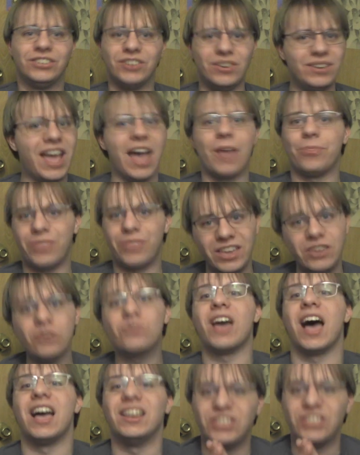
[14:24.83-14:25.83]
yeah, thank you
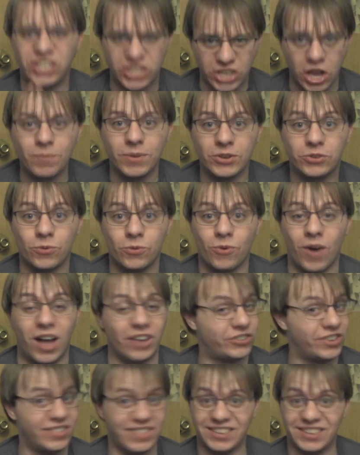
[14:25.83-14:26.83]
guys so much for
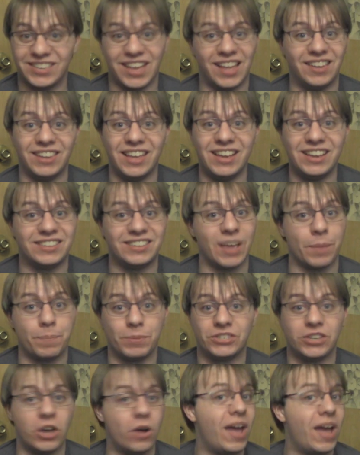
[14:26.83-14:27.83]
watching this latest
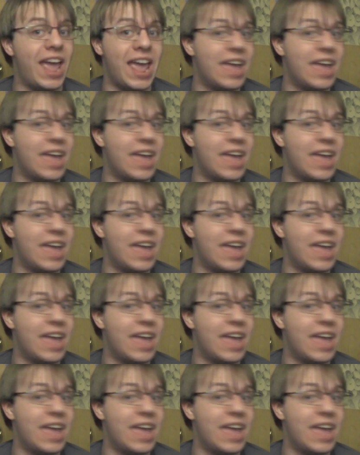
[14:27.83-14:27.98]
episode,